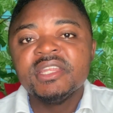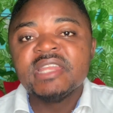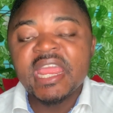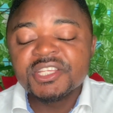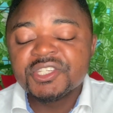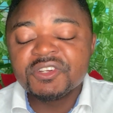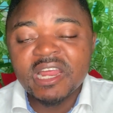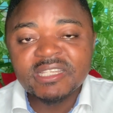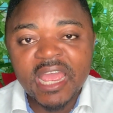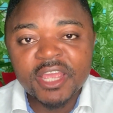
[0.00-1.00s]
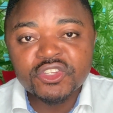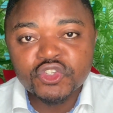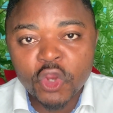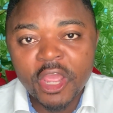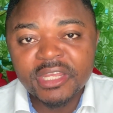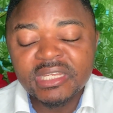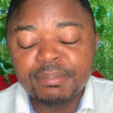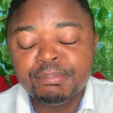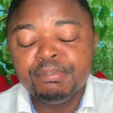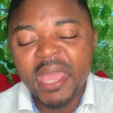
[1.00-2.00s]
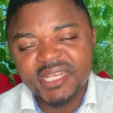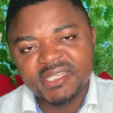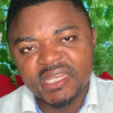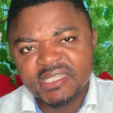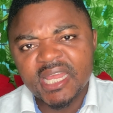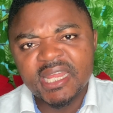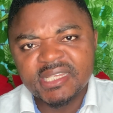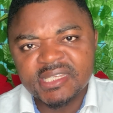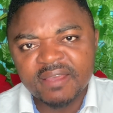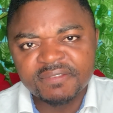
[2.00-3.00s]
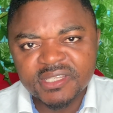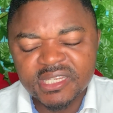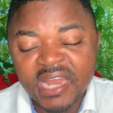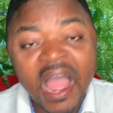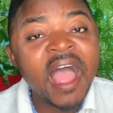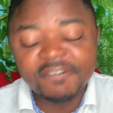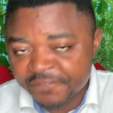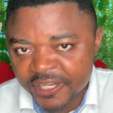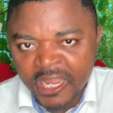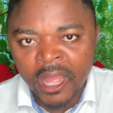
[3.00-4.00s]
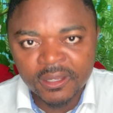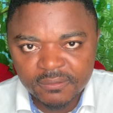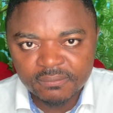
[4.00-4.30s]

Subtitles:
Nigerians are enjoying the best internet service in Africa.